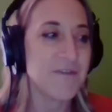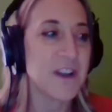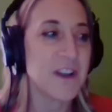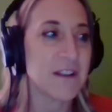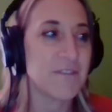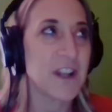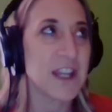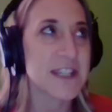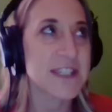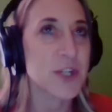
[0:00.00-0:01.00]
feel
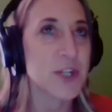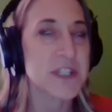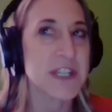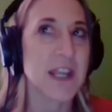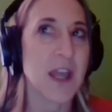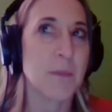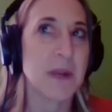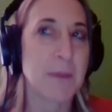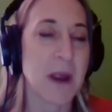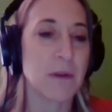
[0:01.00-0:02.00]
like it's interesting how
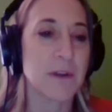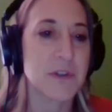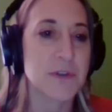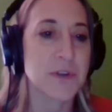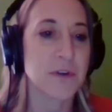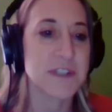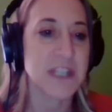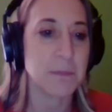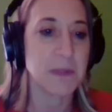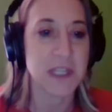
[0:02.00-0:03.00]
many powerlifters are
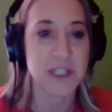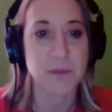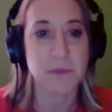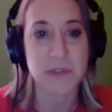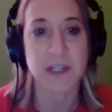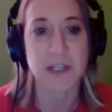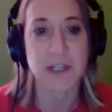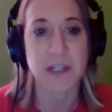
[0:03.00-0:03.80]
deeply into music.